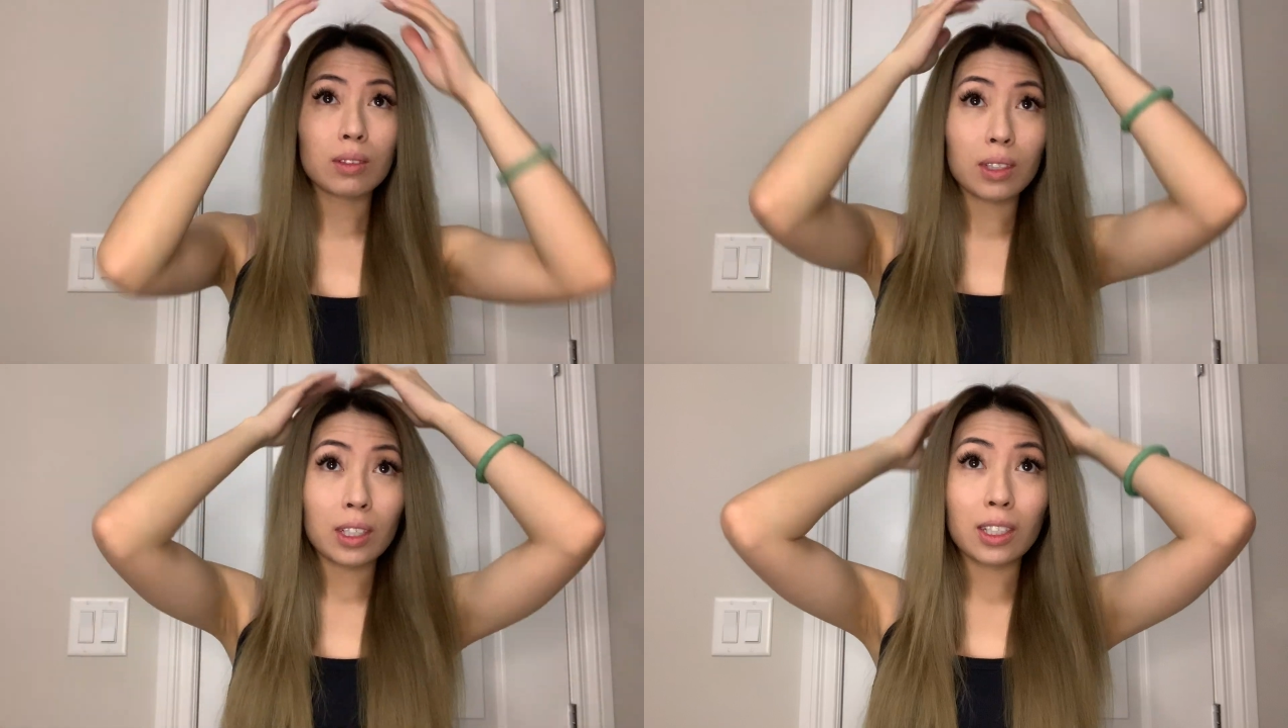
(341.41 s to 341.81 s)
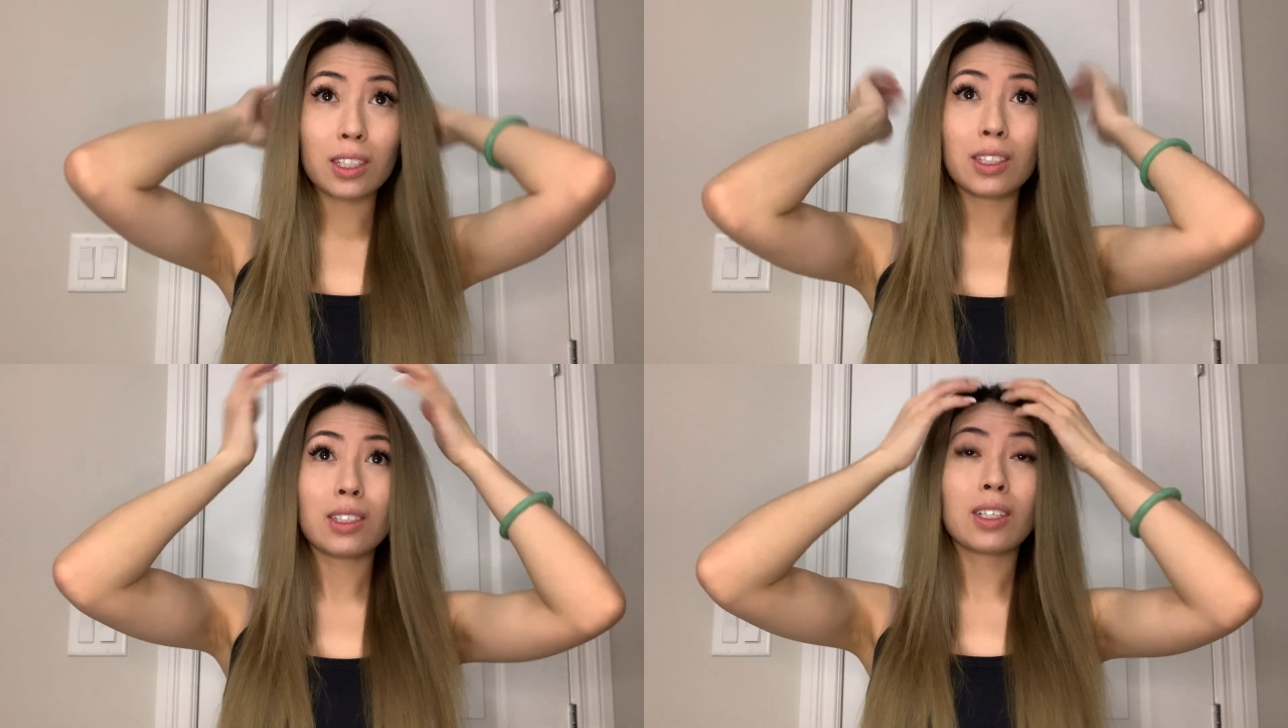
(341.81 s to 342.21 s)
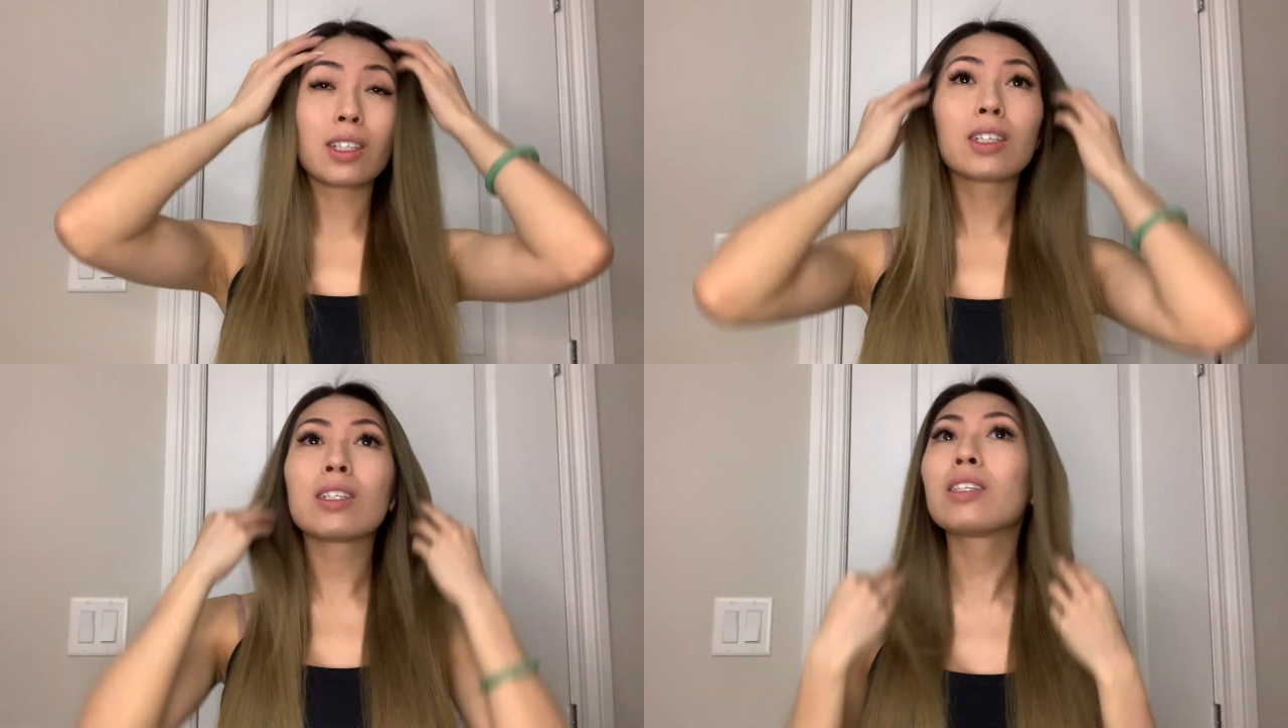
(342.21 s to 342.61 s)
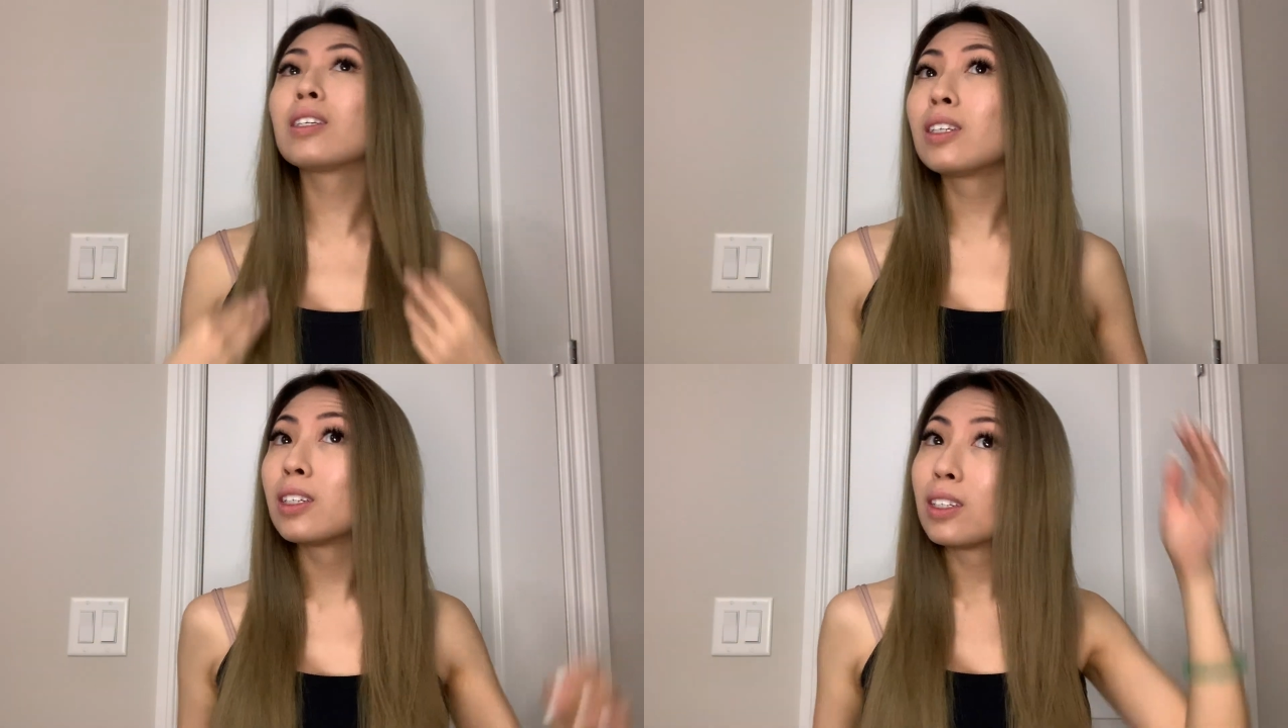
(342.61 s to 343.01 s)
It
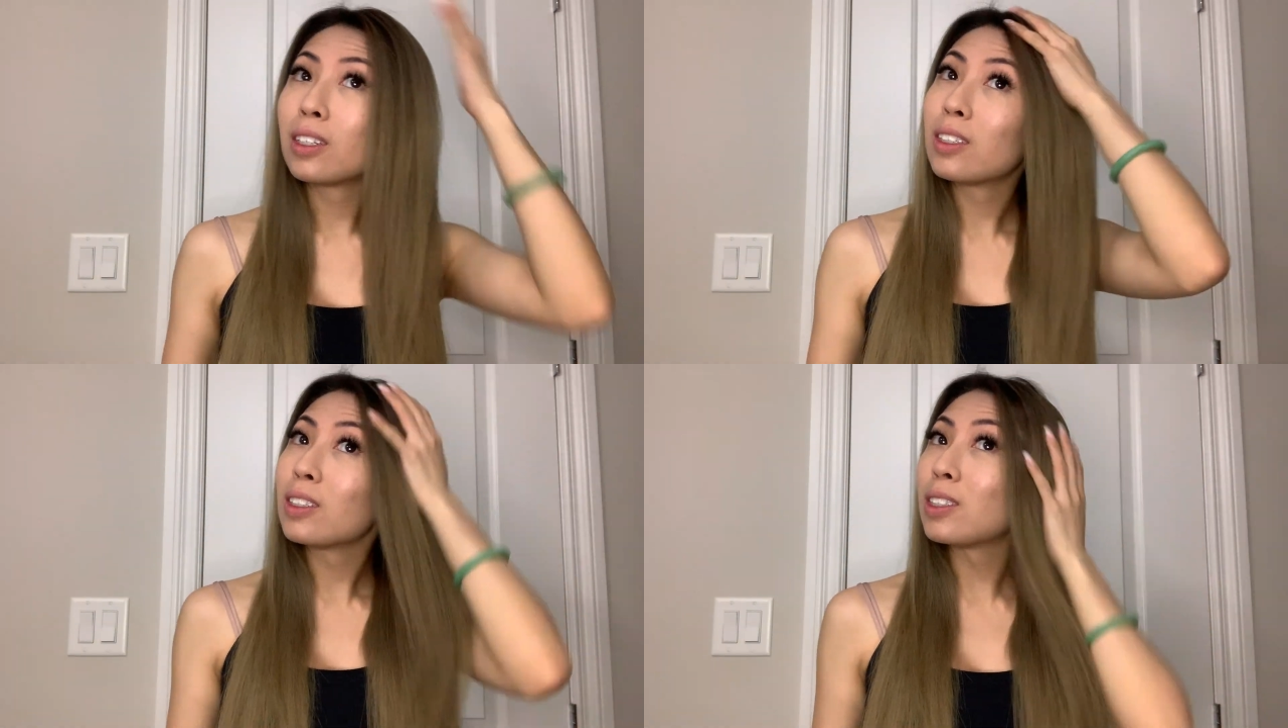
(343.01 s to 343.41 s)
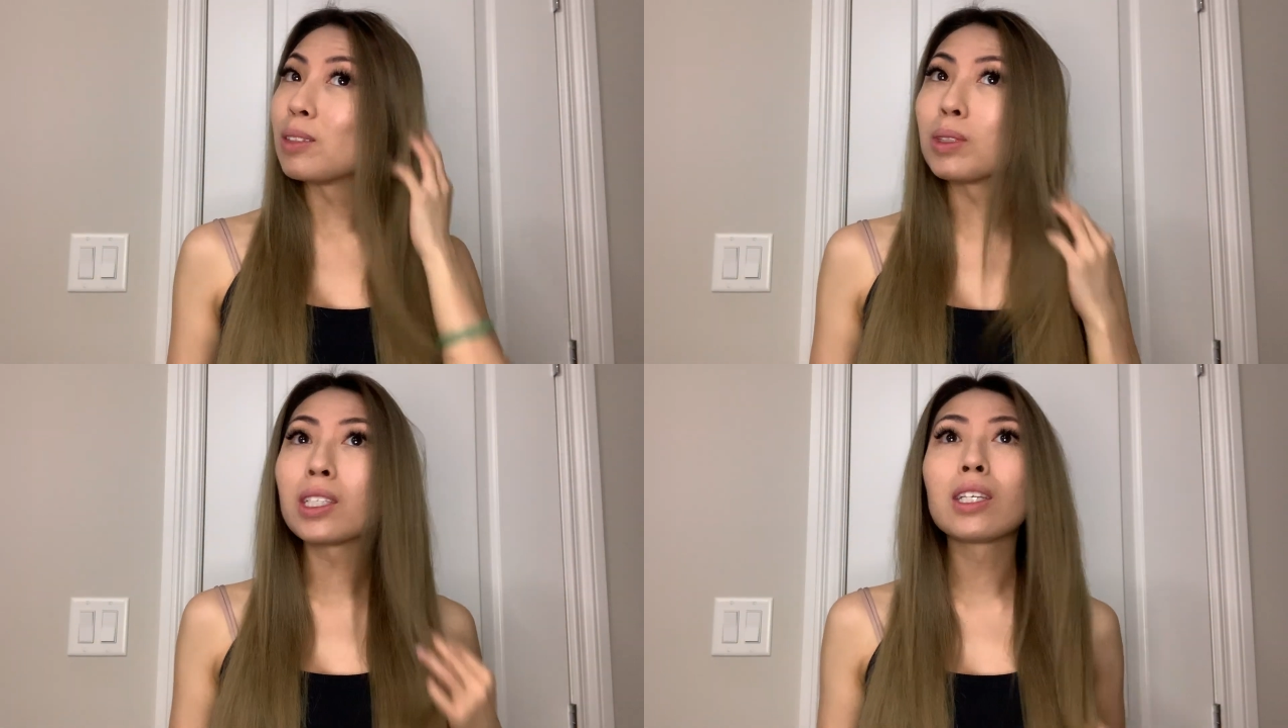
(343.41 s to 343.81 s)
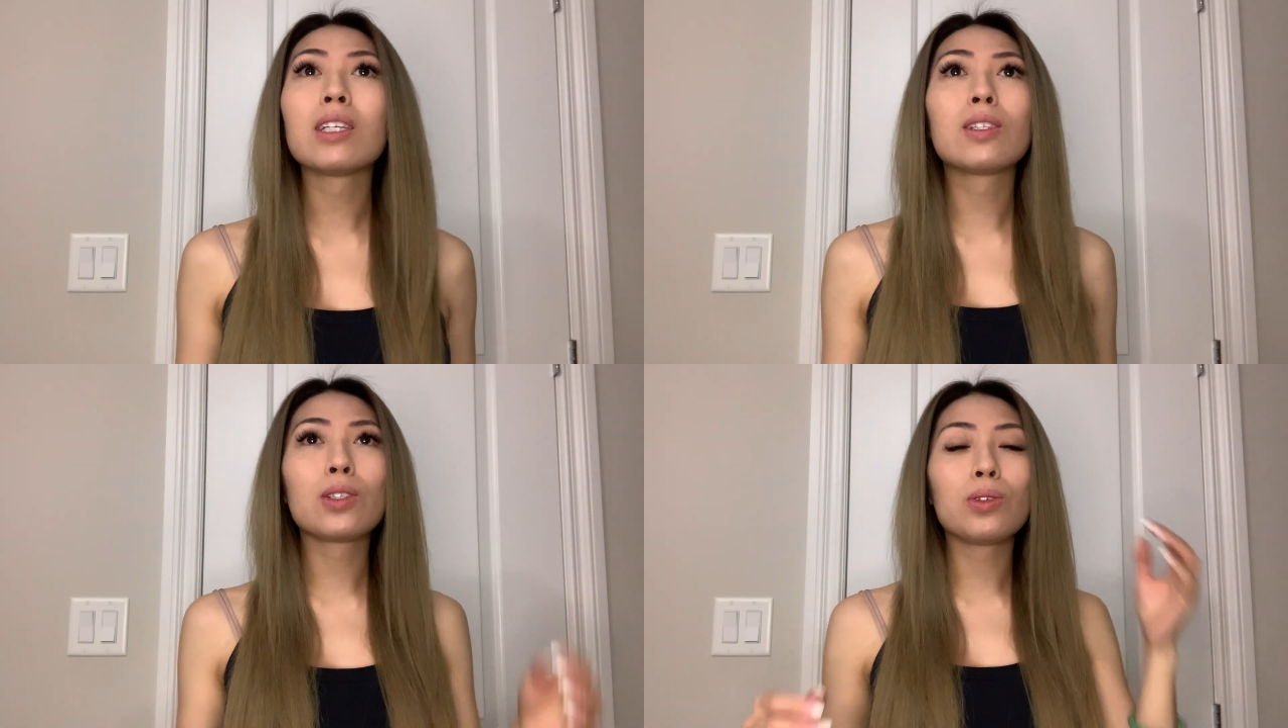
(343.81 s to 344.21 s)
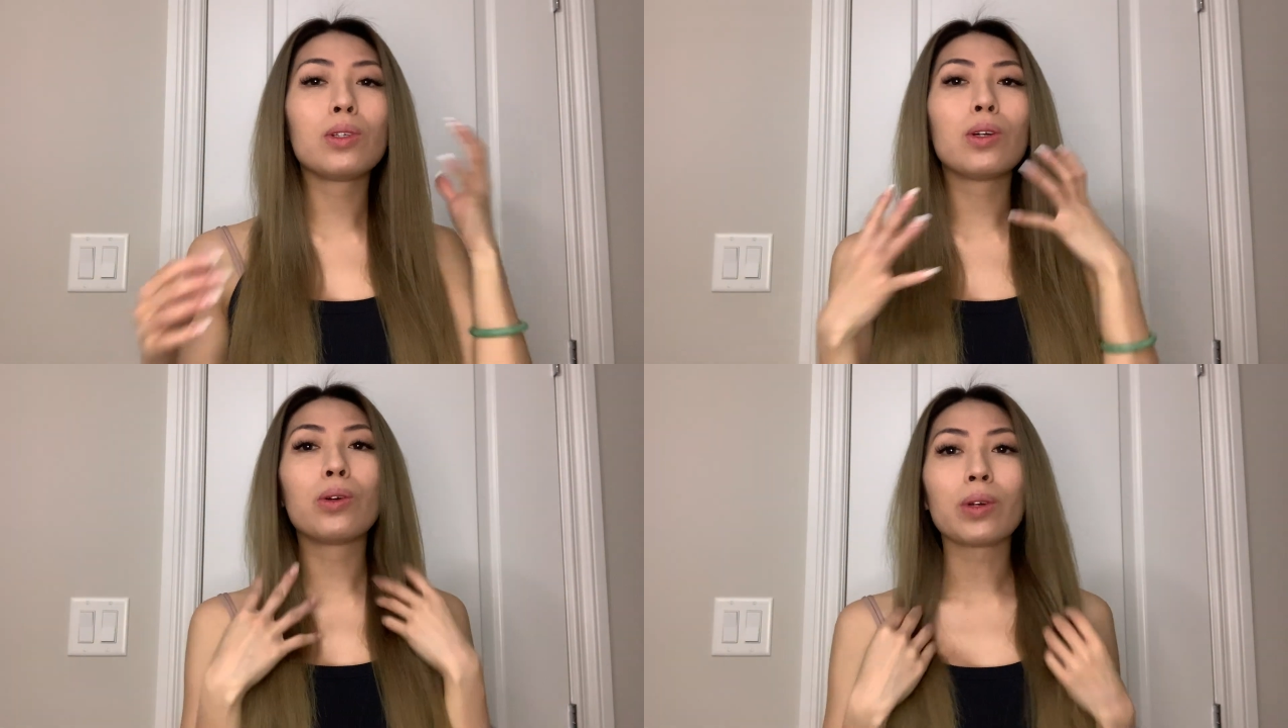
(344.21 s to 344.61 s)
seems like it's doing
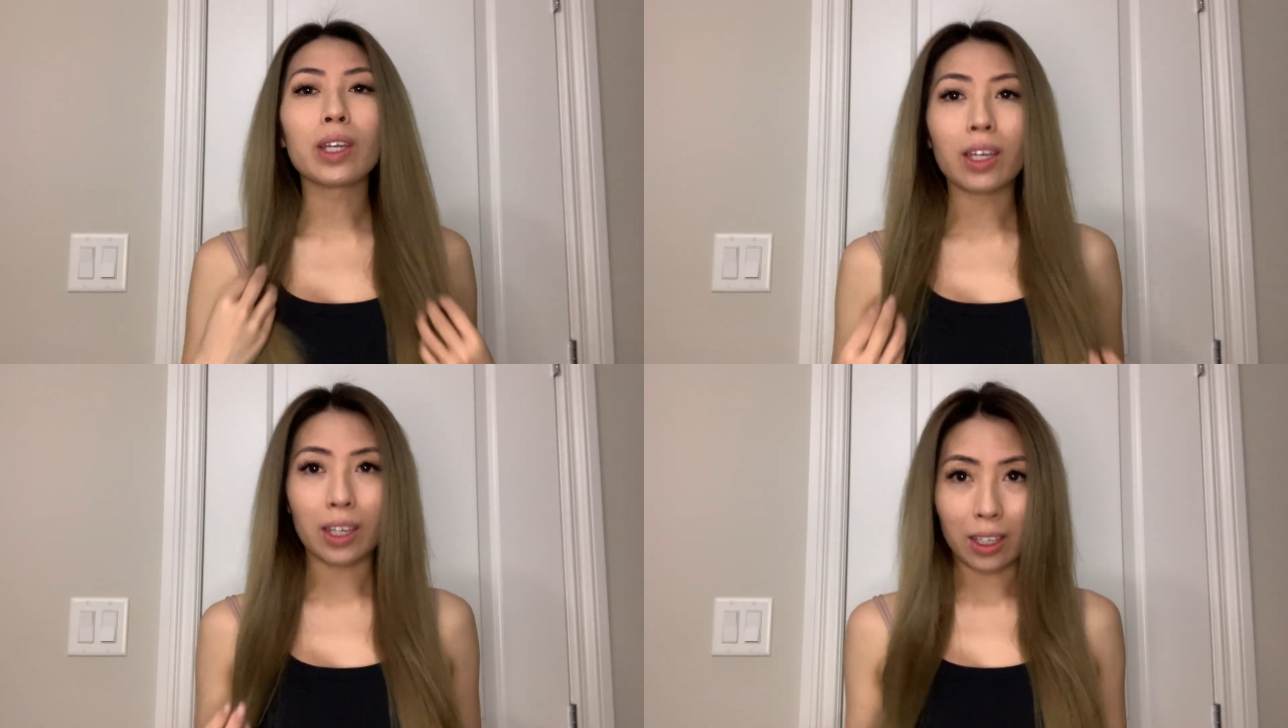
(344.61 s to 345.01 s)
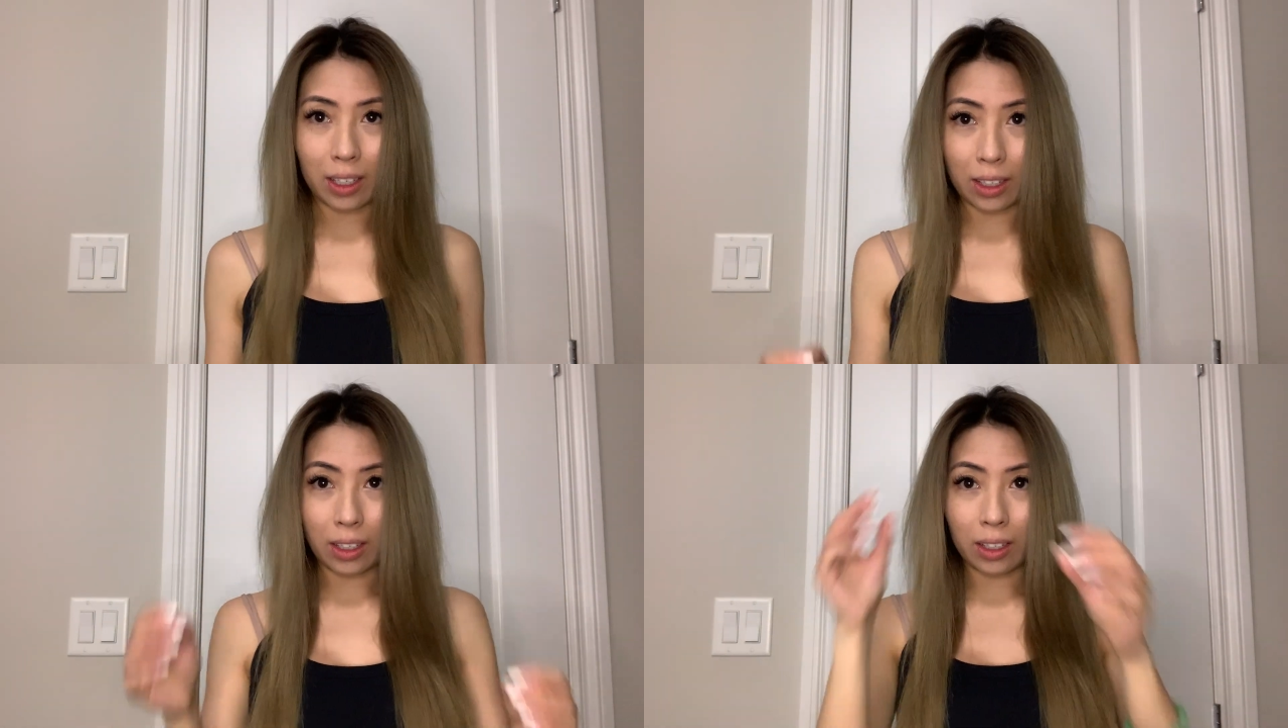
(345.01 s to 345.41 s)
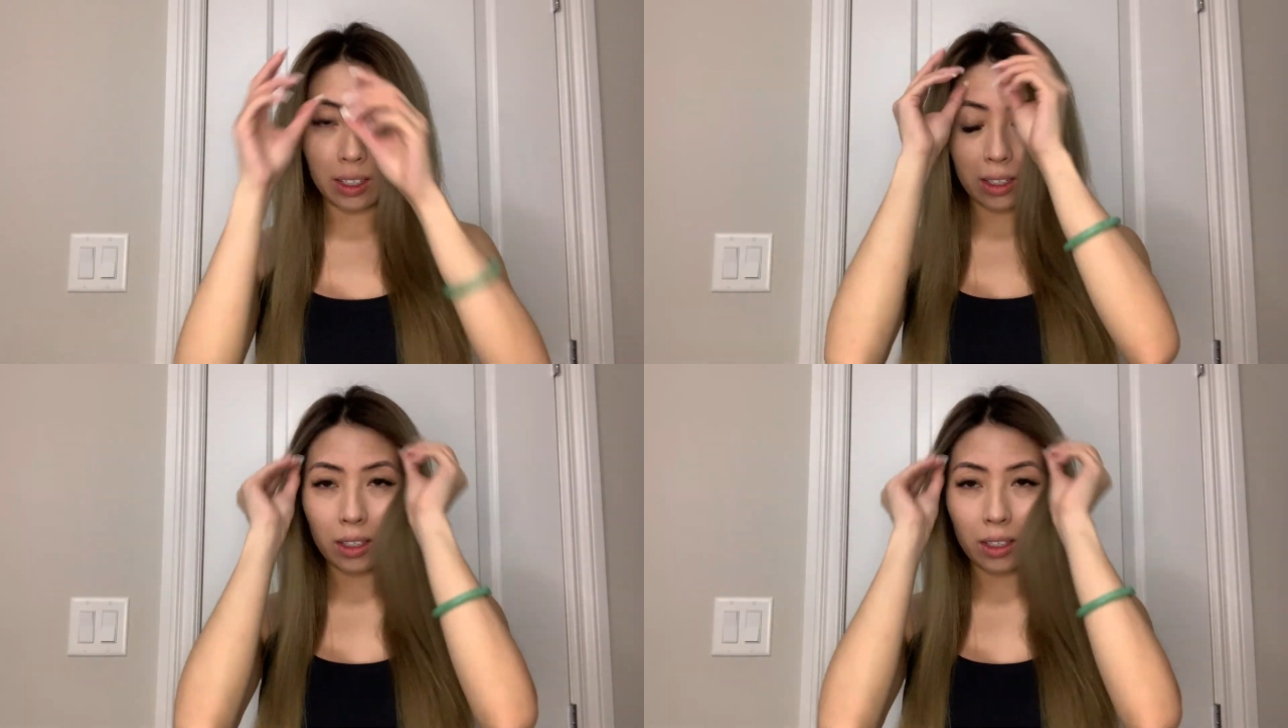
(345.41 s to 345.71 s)
okay.